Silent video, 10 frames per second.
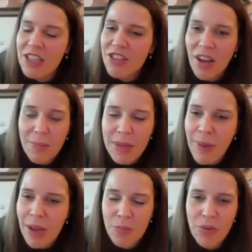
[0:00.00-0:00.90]
Each time
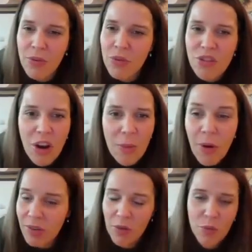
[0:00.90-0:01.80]
in my previous
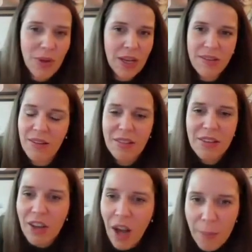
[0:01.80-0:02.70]
job, or even when I
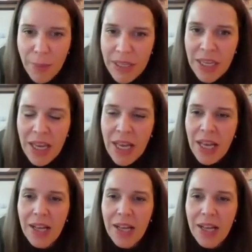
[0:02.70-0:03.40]
started a company,